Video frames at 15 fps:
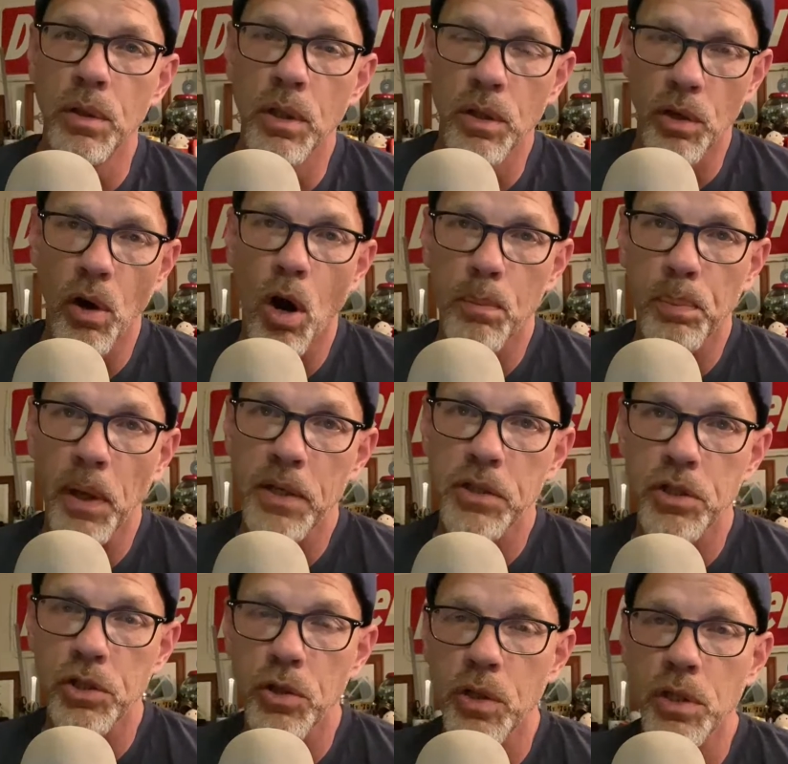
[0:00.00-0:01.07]
There are
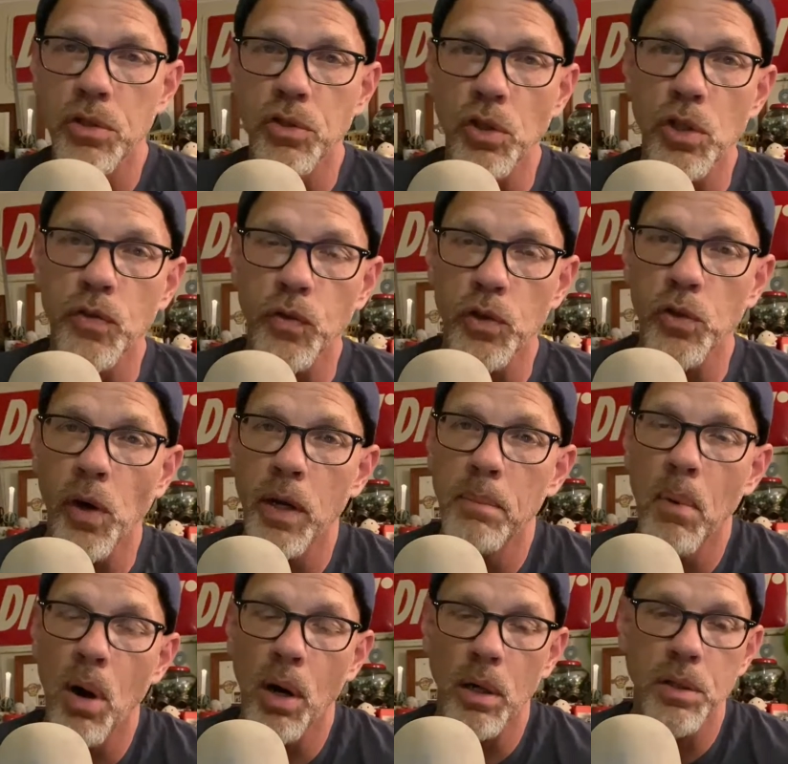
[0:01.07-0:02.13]
places you can search for
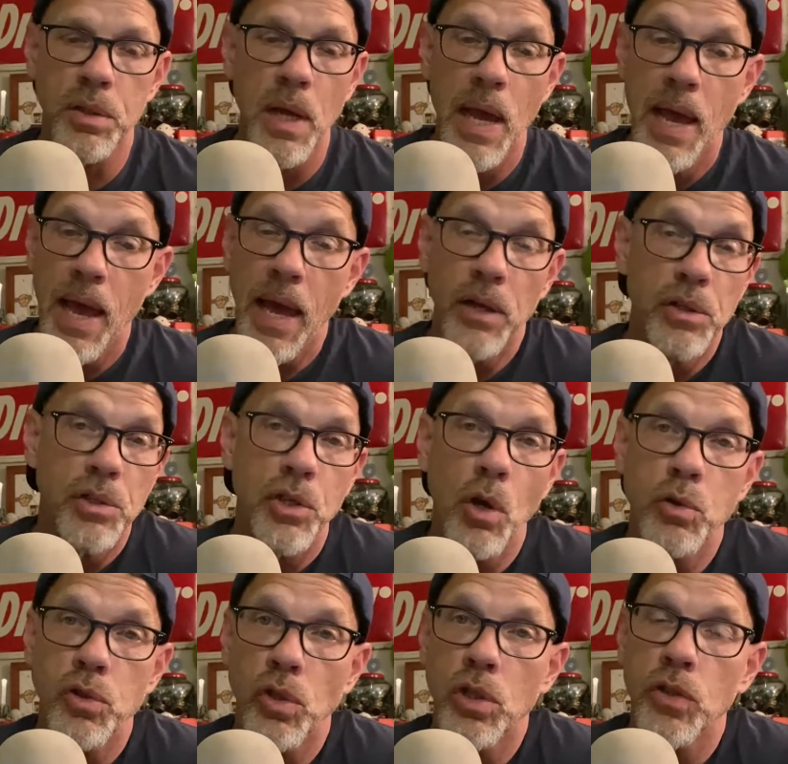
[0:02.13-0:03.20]
trademarks and just go
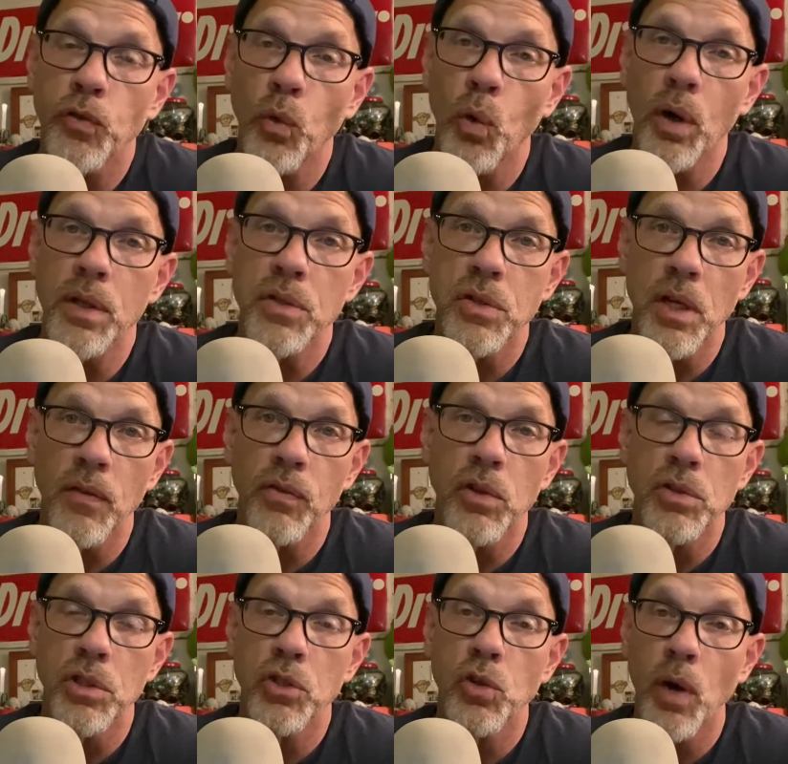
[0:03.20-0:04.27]
search for it and see if
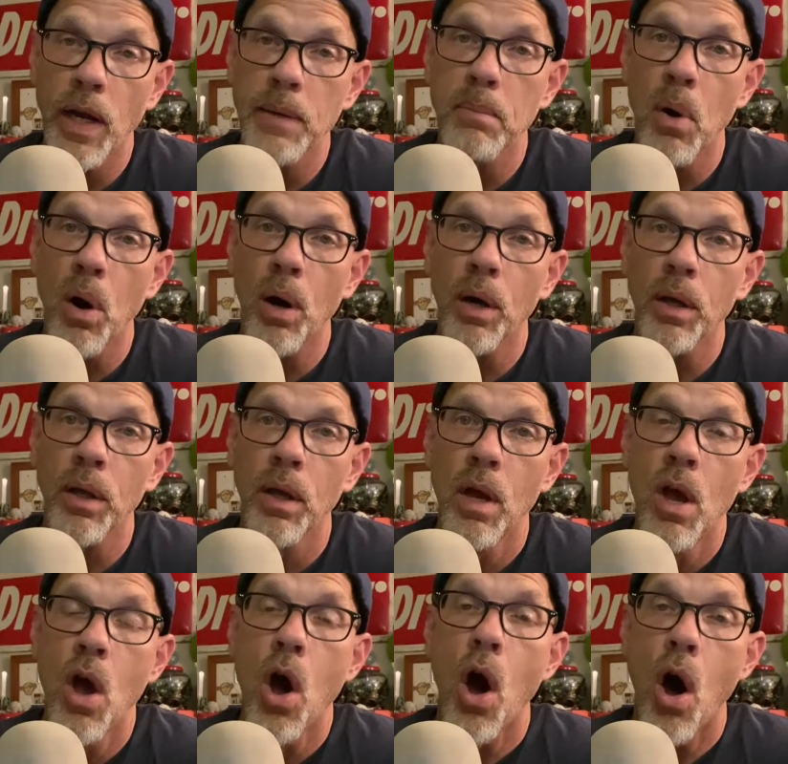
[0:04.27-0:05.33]
there's a trademark
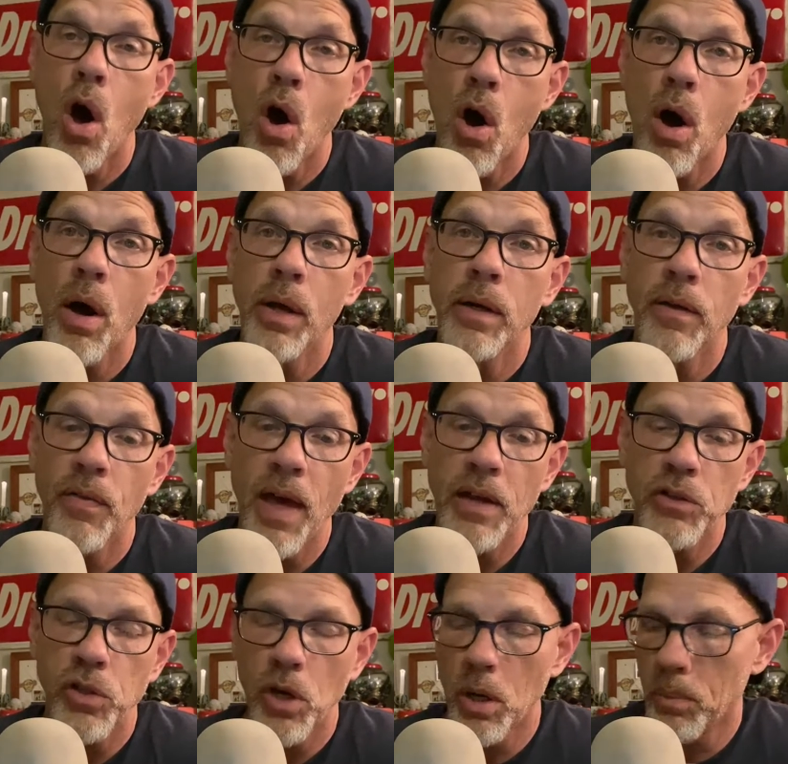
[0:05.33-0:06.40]
on that
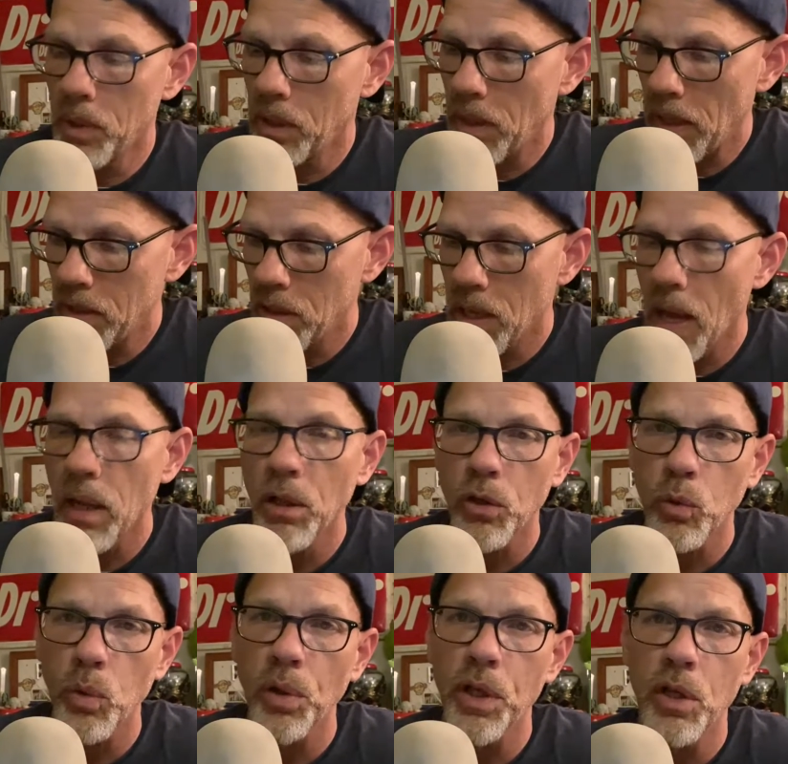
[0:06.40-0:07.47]
term. And, and you got to
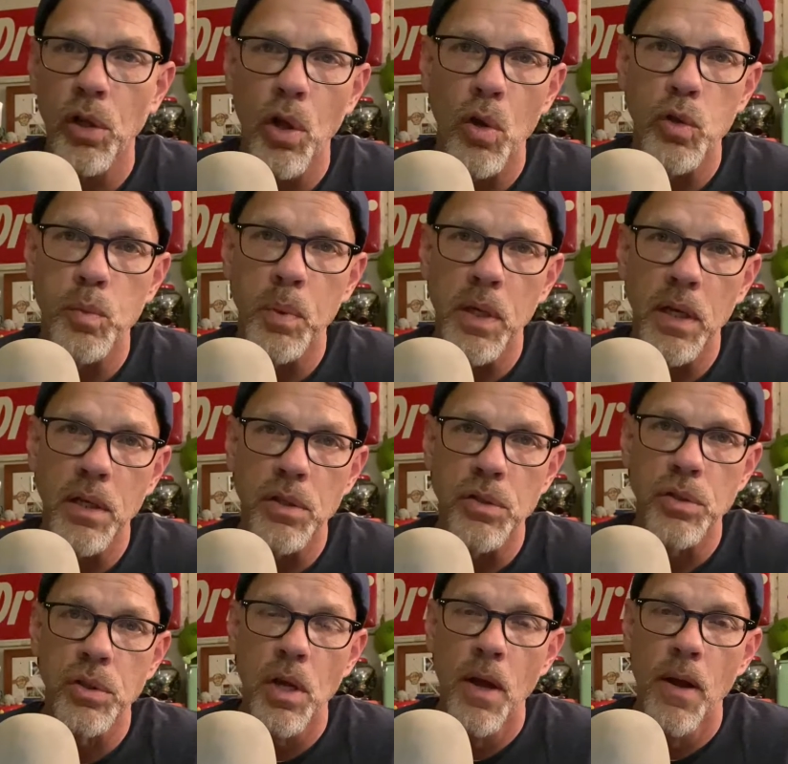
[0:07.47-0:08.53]
look really close because